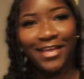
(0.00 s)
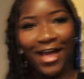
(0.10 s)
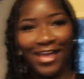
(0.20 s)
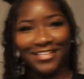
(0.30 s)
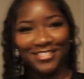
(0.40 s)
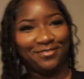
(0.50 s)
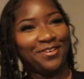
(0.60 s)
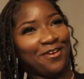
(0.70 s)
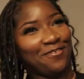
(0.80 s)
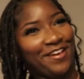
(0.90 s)
guys,
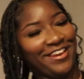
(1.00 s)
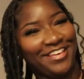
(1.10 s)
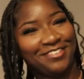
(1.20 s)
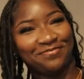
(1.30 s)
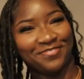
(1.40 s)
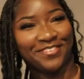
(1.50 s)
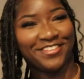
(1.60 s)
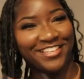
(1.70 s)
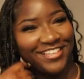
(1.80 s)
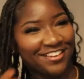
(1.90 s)
we are ready. We're
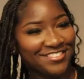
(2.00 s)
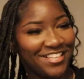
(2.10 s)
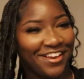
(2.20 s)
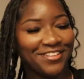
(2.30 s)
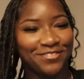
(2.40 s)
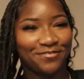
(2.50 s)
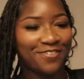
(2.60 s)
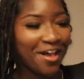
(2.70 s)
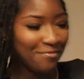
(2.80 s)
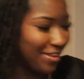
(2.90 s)
literally downstairs with
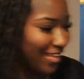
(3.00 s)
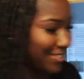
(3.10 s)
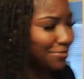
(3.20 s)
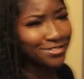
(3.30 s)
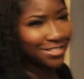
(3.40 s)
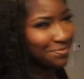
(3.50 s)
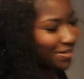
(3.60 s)
5 minutes or 6